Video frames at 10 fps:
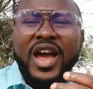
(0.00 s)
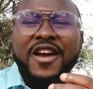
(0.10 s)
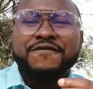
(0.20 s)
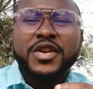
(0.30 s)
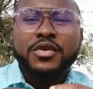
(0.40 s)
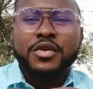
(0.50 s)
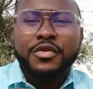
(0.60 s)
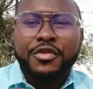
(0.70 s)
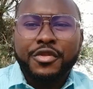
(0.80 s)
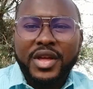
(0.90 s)
every
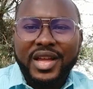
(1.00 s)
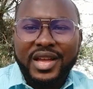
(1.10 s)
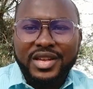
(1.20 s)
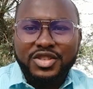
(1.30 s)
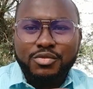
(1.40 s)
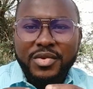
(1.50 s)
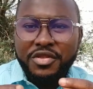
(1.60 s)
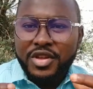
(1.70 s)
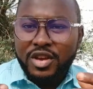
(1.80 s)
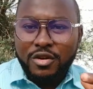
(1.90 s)
good thing you
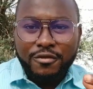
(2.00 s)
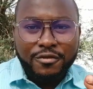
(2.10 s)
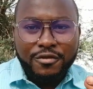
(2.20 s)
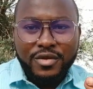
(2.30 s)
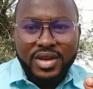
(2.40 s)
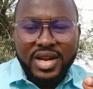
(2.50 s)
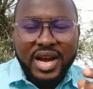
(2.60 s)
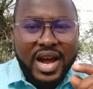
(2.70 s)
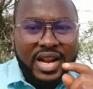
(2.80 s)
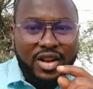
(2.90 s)
may think of.
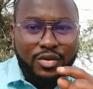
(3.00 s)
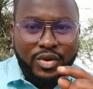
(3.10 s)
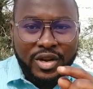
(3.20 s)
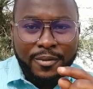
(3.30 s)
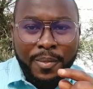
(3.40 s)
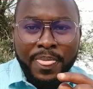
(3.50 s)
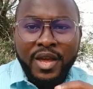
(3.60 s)
Hallelujah.